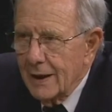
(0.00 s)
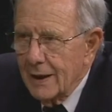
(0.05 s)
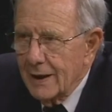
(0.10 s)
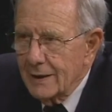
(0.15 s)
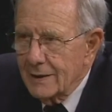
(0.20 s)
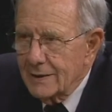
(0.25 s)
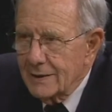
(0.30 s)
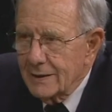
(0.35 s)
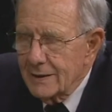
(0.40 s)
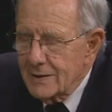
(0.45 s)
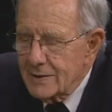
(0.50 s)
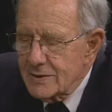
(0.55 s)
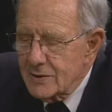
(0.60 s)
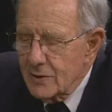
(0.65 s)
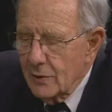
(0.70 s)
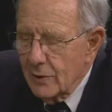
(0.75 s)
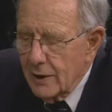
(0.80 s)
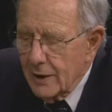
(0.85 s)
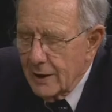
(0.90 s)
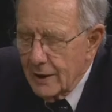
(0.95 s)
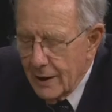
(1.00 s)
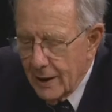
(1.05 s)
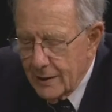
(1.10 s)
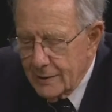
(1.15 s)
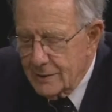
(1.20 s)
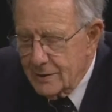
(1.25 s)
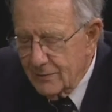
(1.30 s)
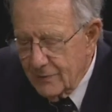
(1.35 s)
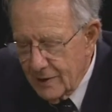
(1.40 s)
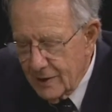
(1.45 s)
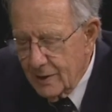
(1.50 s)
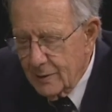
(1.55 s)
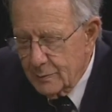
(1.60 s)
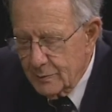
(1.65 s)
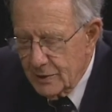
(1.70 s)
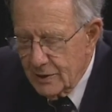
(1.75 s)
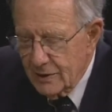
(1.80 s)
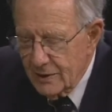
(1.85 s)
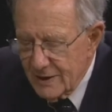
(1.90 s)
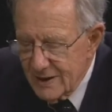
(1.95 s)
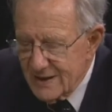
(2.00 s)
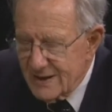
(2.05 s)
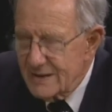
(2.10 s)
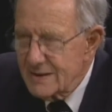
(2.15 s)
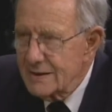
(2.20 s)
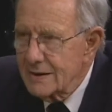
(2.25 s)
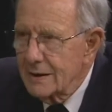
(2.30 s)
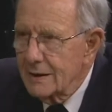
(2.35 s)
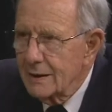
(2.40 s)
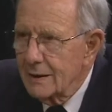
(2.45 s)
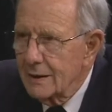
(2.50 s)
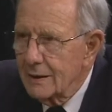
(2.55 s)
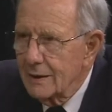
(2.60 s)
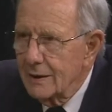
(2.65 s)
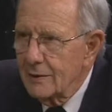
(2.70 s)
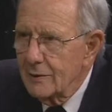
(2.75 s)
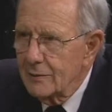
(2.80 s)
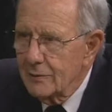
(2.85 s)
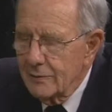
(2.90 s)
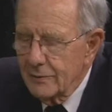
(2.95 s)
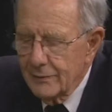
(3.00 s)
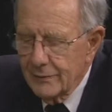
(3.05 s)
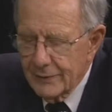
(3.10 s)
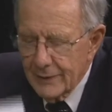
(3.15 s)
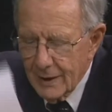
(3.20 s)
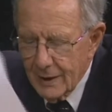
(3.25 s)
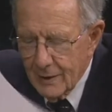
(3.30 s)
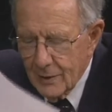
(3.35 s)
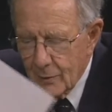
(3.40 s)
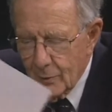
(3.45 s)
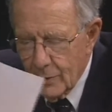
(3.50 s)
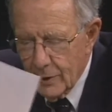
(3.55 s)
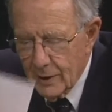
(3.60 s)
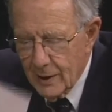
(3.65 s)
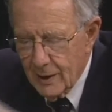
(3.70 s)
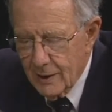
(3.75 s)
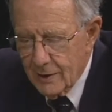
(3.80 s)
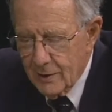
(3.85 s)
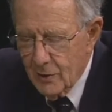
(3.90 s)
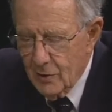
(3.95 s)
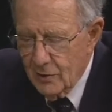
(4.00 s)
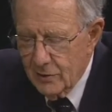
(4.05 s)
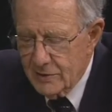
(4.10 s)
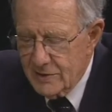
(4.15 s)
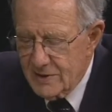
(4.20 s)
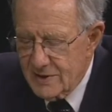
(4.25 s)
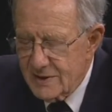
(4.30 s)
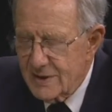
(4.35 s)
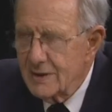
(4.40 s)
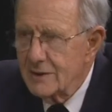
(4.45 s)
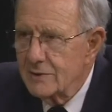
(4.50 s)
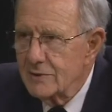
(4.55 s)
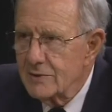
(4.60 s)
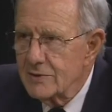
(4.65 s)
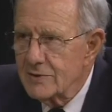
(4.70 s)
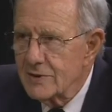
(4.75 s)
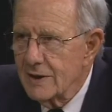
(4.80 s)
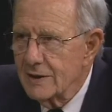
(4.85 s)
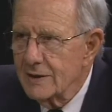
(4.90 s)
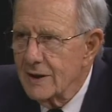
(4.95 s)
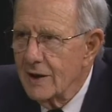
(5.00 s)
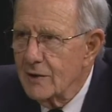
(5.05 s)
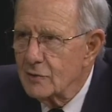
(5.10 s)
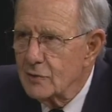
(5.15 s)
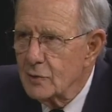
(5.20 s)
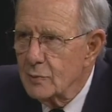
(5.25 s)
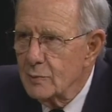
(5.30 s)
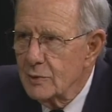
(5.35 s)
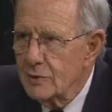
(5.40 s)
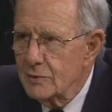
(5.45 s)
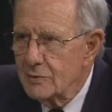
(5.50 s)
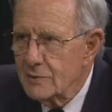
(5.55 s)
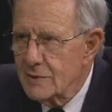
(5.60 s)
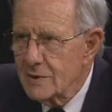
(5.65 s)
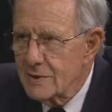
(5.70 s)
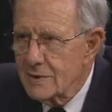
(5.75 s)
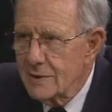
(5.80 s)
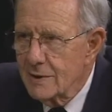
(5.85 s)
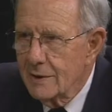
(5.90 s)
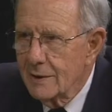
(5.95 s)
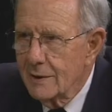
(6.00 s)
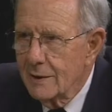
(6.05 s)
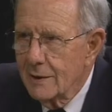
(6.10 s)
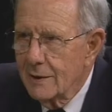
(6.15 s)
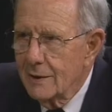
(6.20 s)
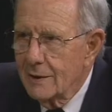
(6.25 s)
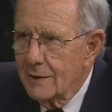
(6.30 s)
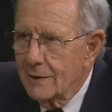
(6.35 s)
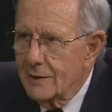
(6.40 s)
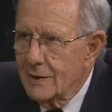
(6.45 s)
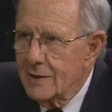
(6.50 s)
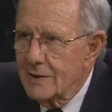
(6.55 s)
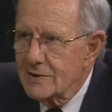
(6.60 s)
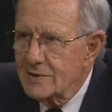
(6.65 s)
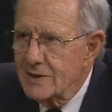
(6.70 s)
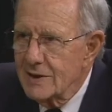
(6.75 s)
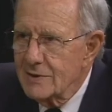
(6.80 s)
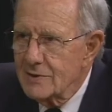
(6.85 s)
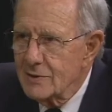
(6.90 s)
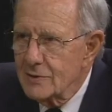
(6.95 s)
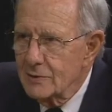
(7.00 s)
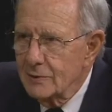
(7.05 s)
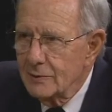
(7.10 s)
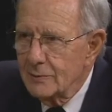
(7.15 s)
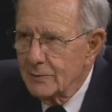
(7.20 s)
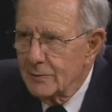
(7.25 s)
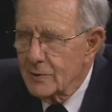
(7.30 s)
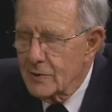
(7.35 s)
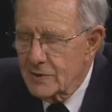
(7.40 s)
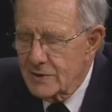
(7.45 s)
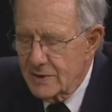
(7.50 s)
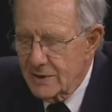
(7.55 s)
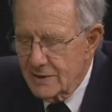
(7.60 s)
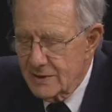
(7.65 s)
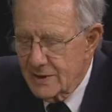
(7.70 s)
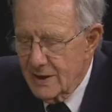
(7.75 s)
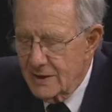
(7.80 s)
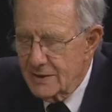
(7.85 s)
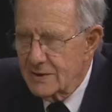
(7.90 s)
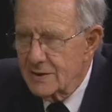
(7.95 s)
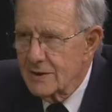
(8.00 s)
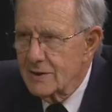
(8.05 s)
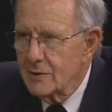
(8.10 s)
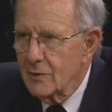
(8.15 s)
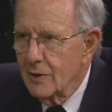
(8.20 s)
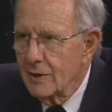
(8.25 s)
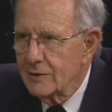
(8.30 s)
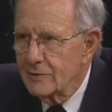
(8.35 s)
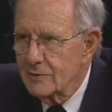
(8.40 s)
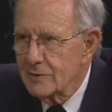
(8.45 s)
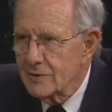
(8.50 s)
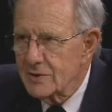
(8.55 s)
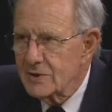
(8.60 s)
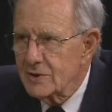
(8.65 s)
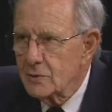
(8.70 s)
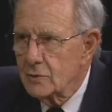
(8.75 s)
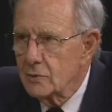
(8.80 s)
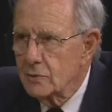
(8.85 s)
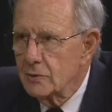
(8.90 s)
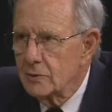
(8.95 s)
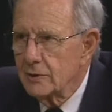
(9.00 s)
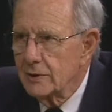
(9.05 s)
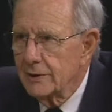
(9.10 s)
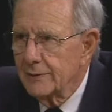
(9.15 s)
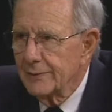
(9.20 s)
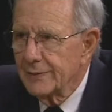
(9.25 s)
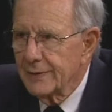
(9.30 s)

And uh, so I, I developed a listing of what I called skills and attributes essential for success in graduate school.